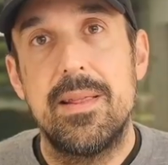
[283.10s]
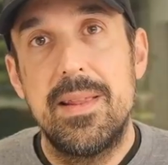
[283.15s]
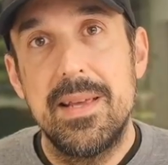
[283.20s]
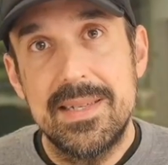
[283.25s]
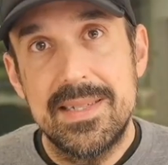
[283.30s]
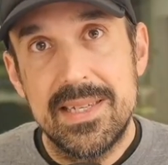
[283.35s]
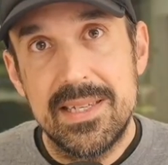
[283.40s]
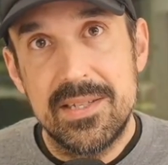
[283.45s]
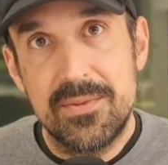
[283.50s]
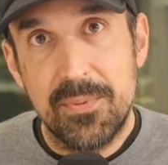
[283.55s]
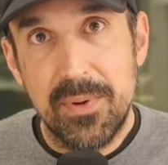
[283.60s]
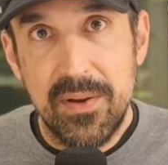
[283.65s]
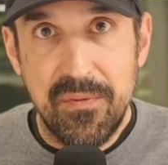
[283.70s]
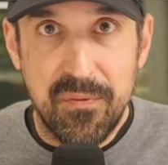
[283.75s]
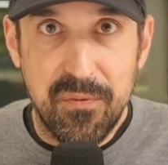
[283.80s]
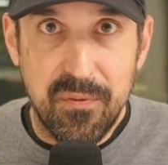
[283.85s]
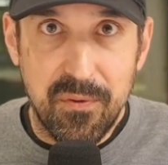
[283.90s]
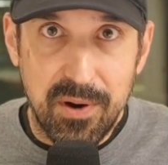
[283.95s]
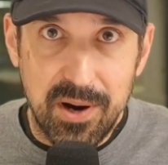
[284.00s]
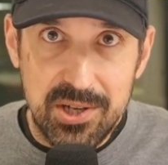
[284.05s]
This is
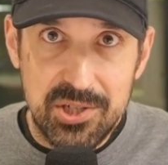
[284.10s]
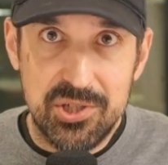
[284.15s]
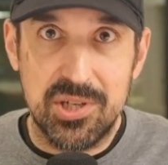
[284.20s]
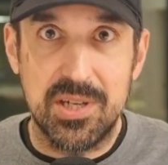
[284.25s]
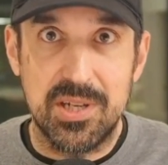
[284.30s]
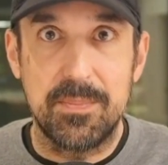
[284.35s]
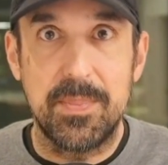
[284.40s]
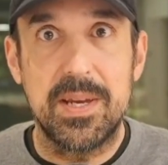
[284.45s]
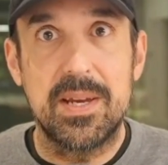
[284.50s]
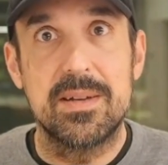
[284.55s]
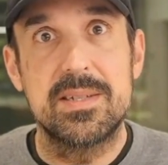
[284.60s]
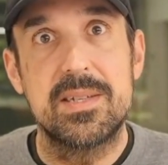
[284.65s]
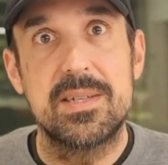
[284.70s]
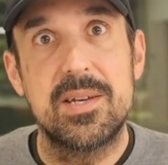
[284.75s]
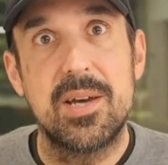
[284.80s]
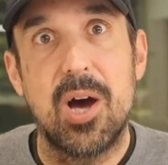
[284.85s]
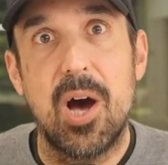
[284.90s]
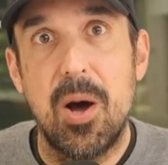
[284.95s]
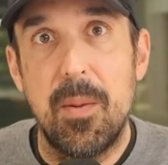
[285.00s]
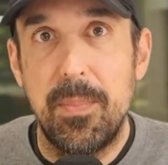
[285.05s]
refreshing because
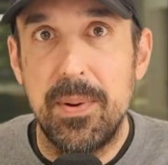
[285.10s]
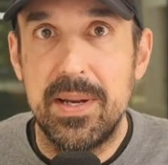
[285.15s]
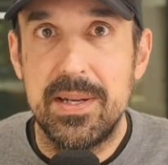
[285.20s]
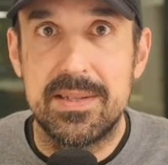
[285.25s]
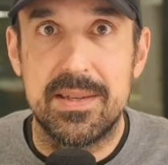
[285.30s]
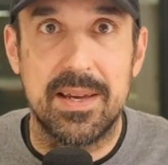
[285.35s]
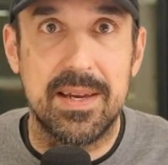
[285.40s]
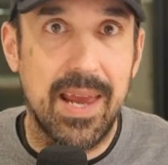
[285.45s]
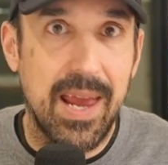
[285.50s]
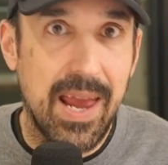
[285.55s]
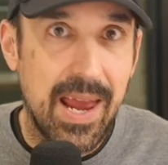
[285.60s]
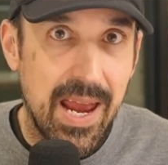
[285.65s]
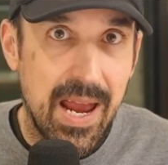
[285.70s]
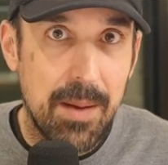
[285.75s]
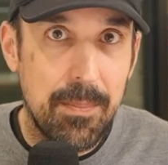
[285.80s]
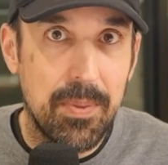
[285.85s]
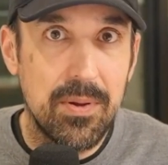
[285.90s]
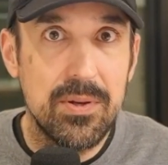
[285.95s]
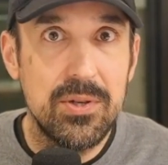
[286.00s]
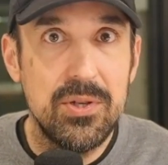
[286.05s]
companies like
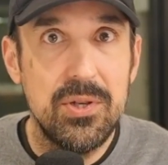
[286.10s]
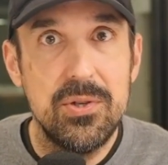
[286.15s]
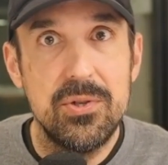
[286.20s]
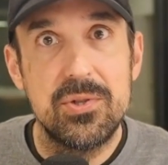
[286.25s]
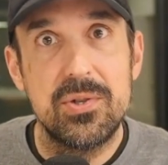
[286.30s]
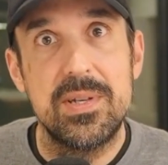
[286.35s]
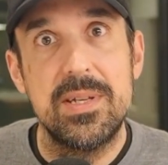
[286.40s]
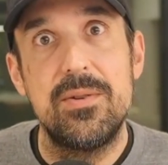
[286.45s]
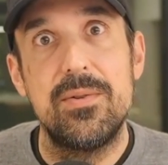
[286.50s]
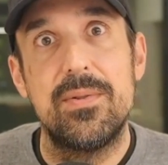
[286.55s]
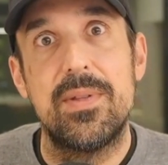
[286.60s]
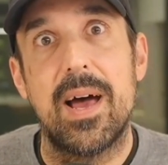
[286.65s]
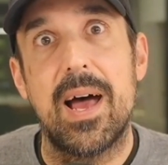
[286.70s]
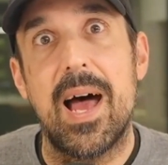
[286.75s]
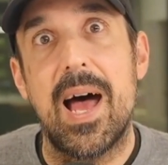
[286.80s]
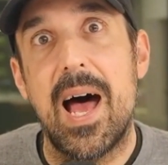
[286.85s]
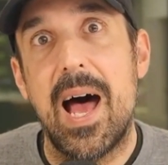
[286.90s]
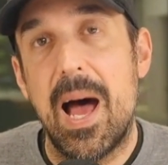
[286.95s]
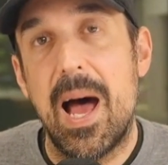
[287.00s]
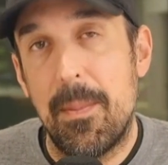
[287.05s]
Apple usually do the
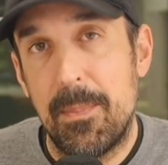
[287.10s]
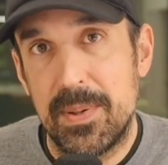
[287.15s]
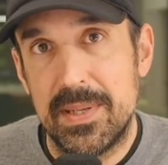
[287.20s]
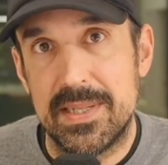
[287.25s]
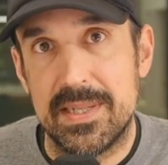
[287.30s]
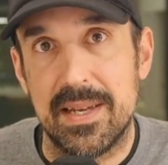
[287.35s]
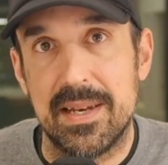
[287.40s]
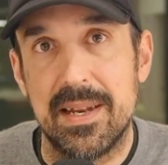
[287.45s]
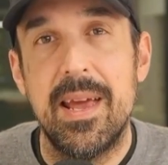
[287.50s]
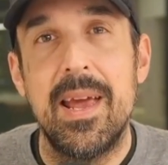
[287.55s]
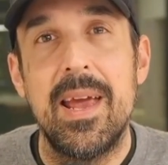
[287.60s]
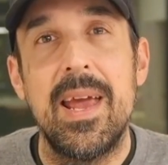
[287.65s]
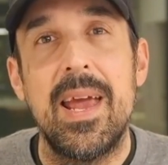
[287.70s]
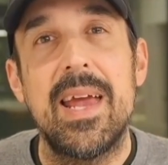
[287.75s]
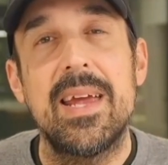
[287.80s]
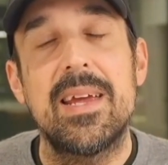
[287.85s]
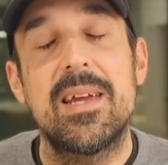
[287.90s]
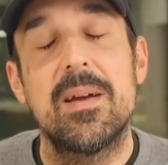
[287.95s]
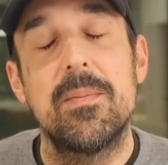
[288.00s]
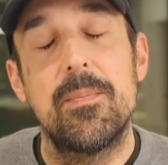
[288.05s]
opposite
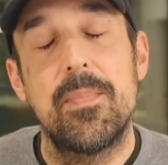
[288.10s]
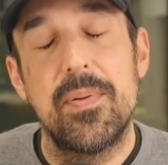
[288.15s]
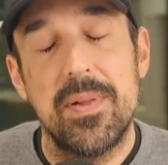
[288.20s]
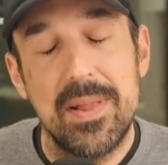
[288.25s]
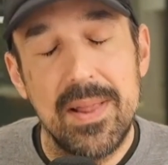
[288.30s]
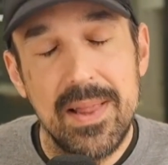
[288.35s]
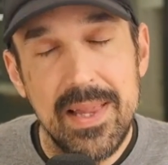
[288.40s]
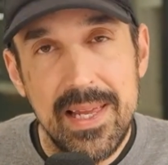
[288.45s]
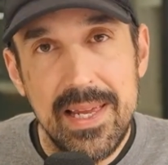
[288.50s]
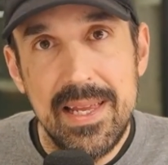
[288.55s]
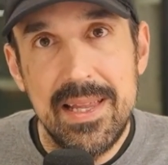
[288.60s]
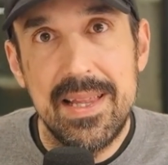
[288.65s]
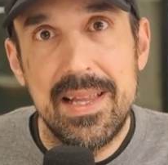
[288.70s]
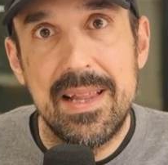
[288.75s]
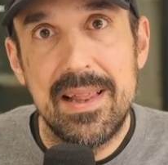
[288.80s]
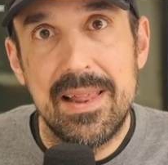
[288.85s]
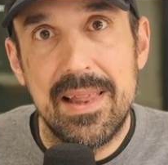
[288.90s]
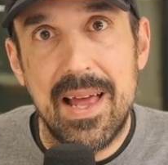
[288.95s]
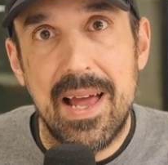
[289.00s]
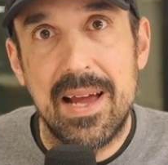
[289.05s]
and completely
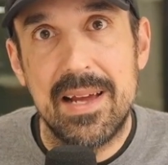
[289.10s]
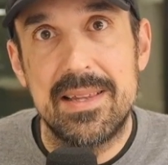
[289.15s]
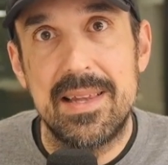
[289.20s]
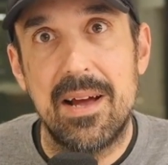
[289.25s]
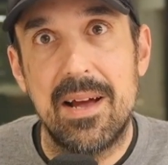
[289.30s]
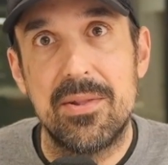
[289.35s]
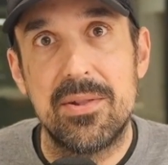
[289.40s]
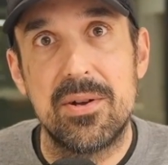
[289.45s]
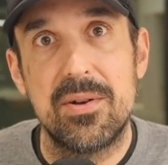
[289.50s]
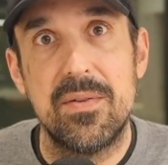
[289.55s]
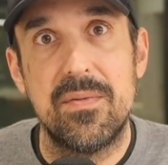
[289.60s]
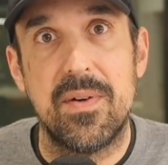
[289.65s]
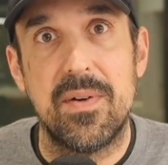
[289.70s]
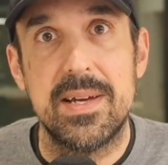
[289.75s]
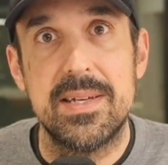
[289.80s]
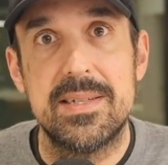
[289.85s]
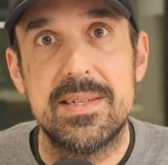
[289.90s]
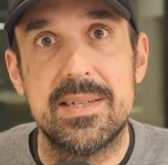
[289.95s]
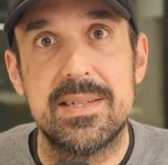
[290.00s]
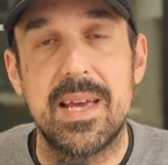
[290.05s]
lock down their
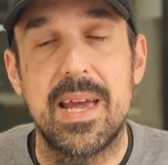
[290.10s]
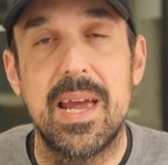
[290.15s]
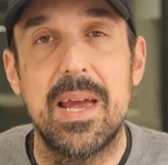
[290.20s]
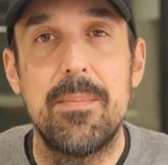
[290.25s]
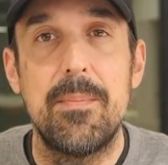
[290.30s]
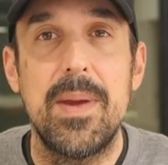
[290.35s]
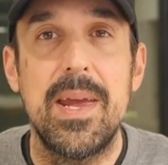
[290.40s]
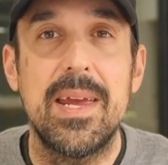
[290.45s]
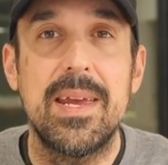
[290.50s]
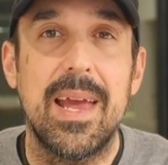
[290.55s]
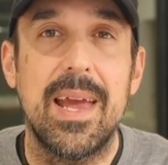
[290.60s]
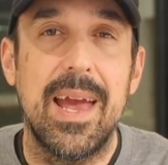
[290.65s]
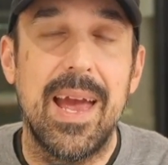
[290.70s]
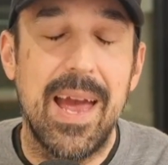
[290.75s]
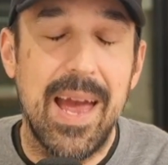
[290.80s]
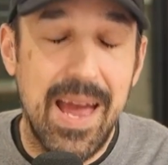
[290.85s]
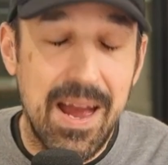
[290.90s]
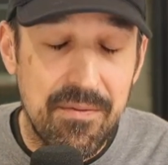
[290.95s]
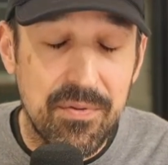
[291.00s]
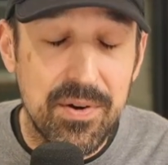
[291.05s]
devices and make
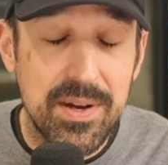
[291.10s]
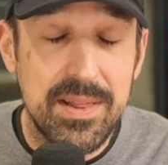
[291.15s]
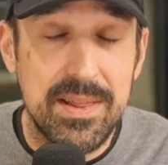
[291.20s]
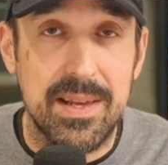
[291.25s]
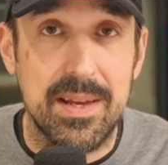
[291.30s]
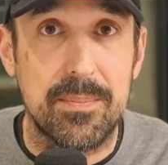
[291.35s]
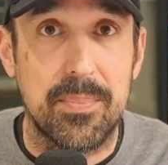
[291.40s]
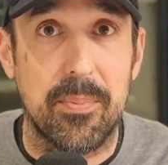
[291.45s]
everything